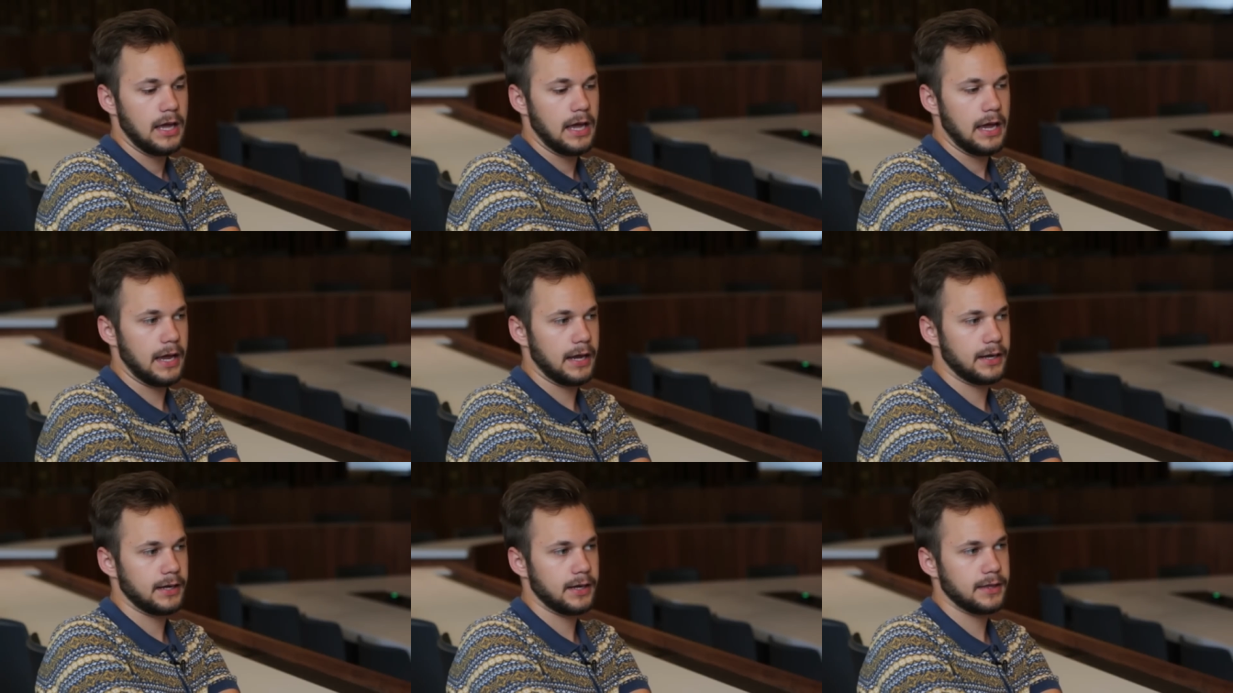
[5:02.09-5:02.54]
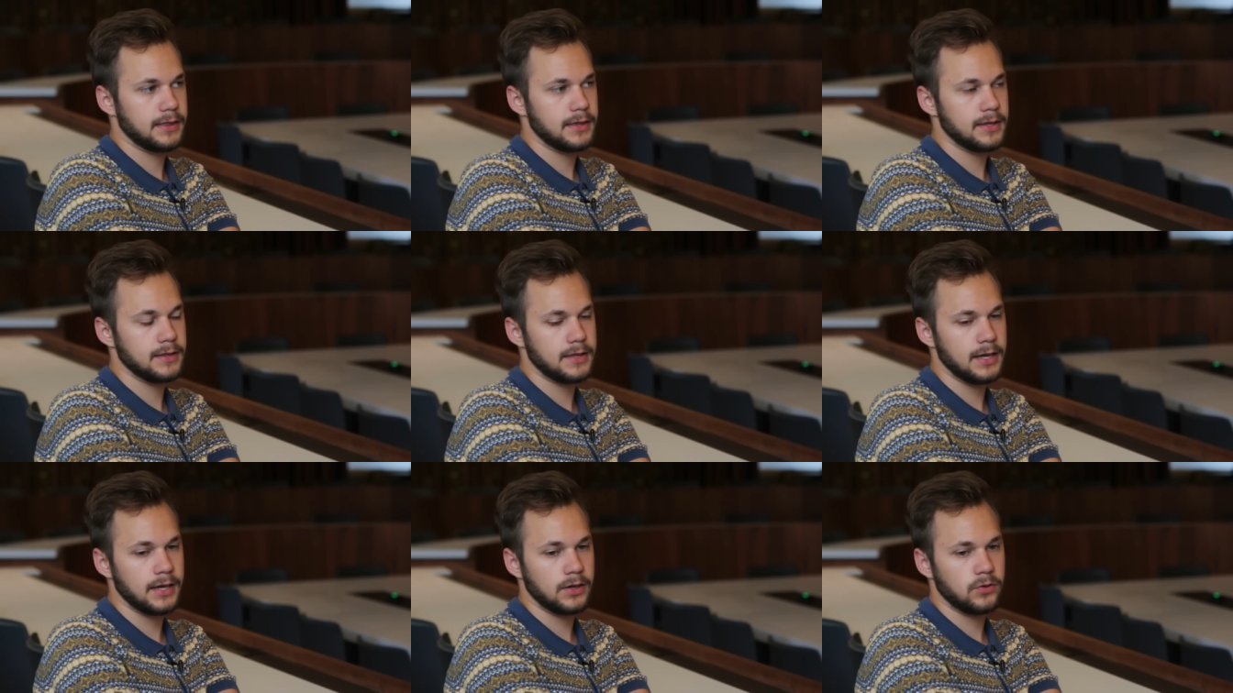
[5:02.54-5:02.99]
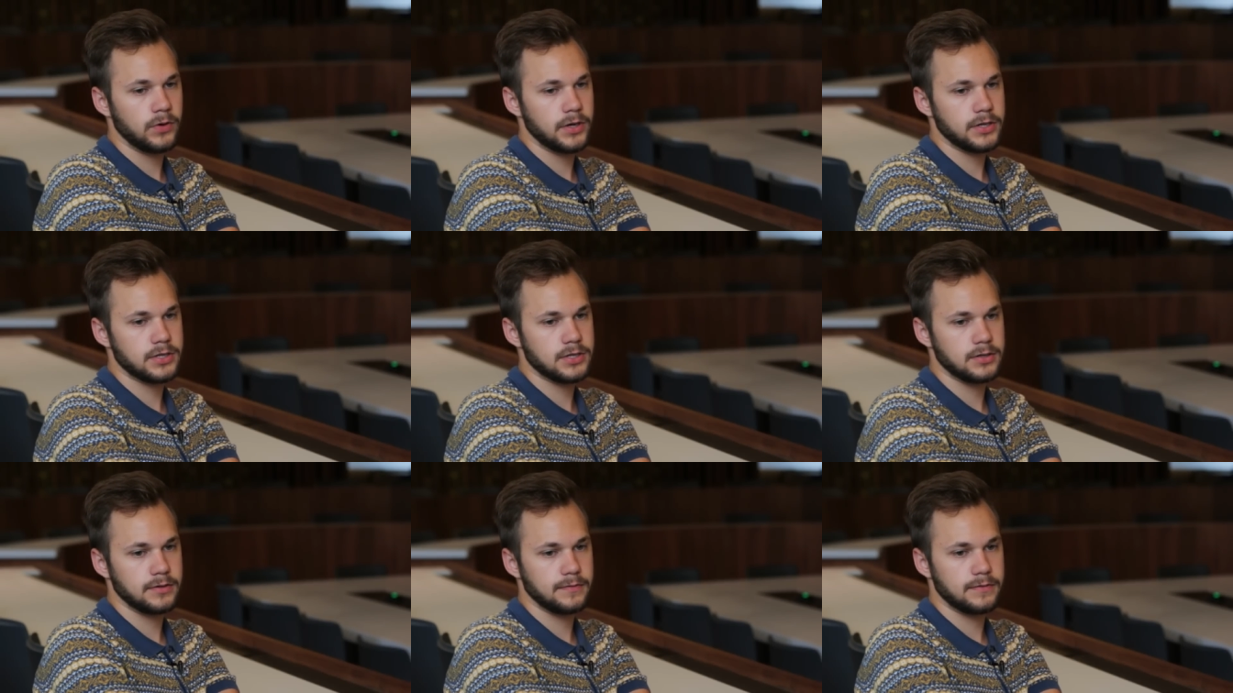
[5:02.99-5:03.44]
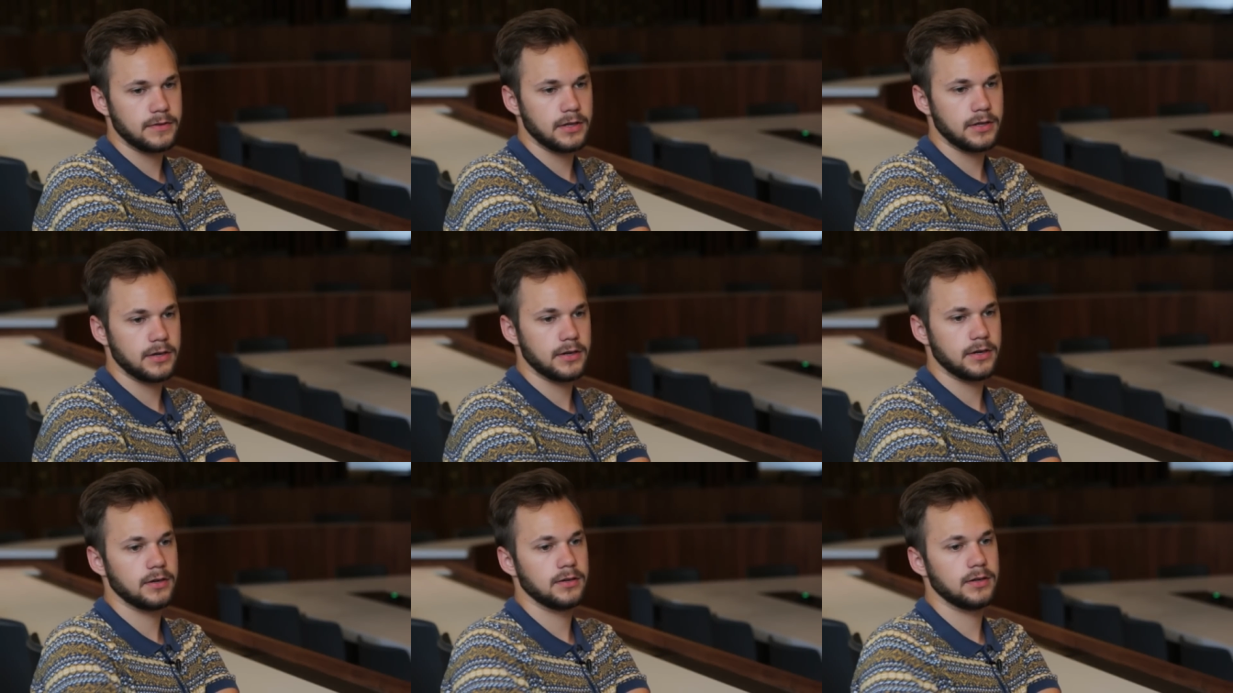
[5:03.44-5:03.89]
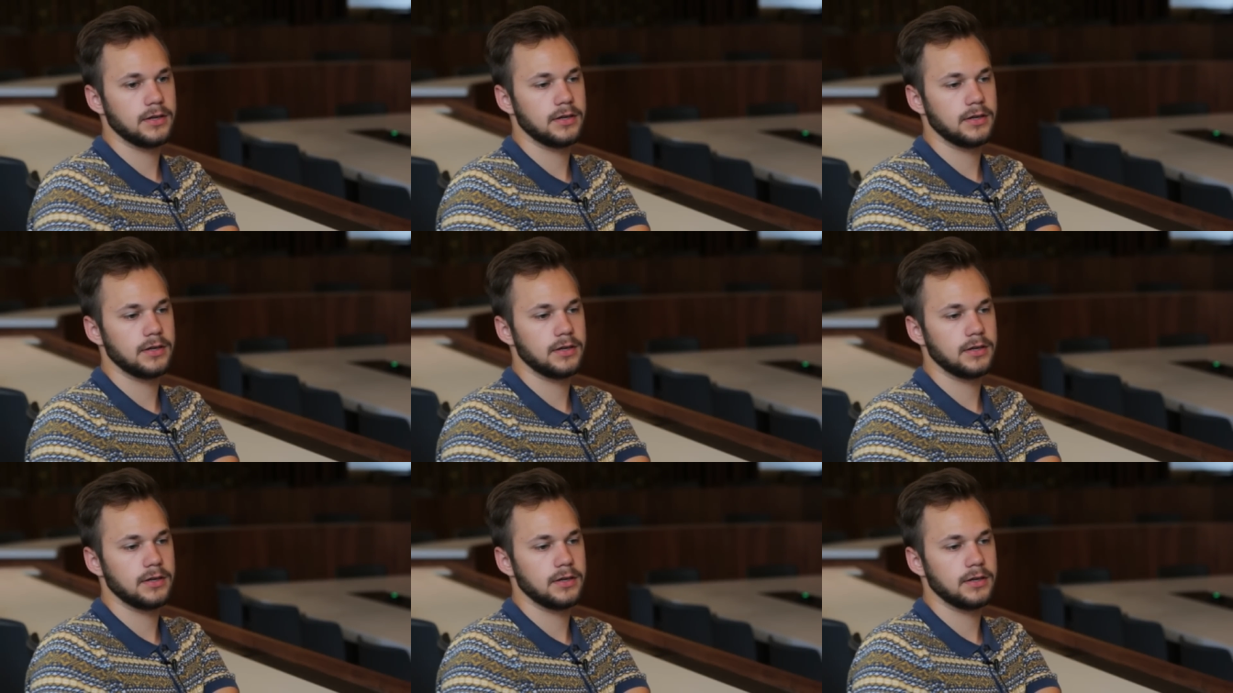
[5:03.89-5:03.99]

And I think that question of theater,